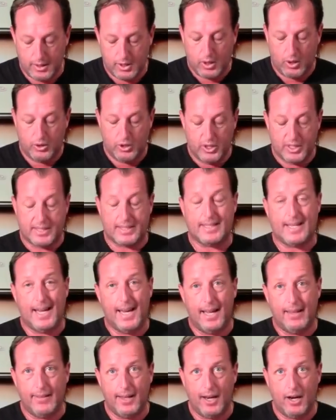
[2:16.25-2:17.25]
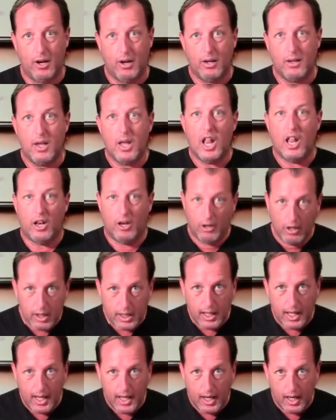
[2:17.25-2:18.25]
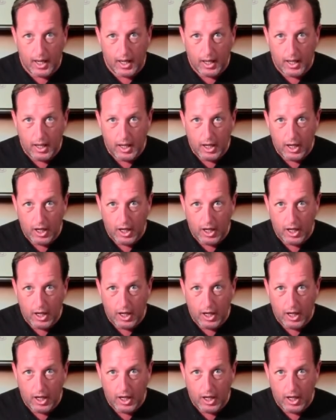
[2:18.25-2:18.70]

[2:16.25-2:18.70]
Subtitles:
So just stand there, look at it,